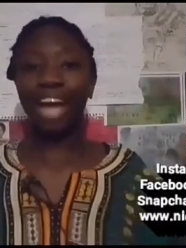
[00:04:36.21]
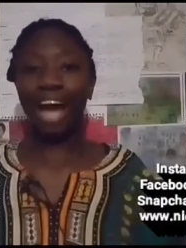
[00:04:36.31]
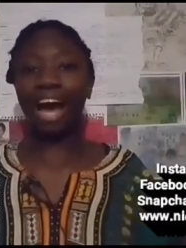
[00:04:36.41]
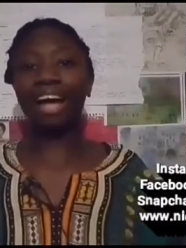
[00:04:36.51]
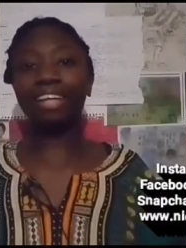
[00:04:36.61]

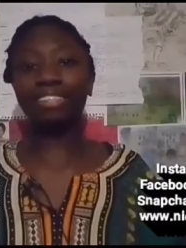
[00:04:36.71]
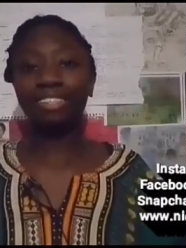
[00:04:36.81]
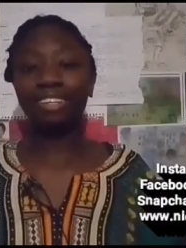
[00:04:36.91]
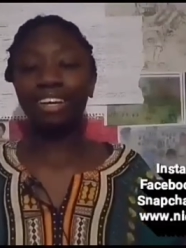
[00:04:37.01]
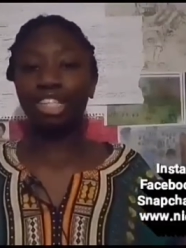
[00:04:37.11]
And
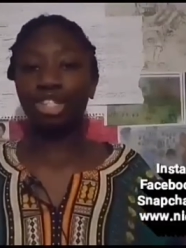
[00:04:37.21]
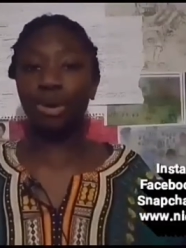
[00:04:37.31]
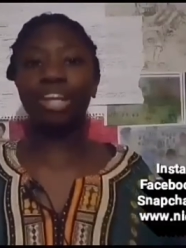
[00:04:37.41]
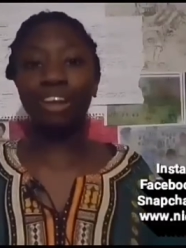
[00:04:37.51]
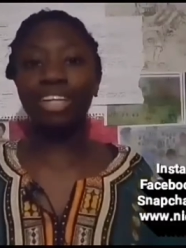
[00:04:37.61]

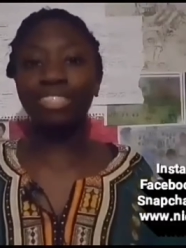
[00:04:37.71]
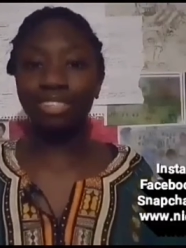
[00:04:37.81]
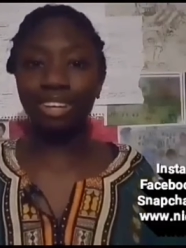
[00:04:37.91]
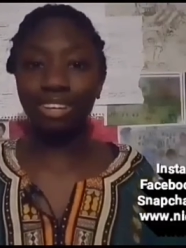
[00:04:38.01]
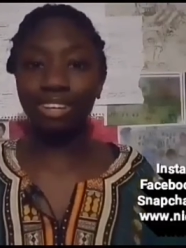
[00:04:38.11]

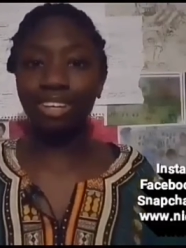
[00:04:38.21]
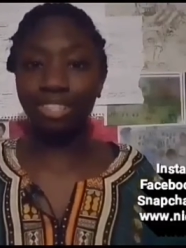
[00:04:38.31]
2019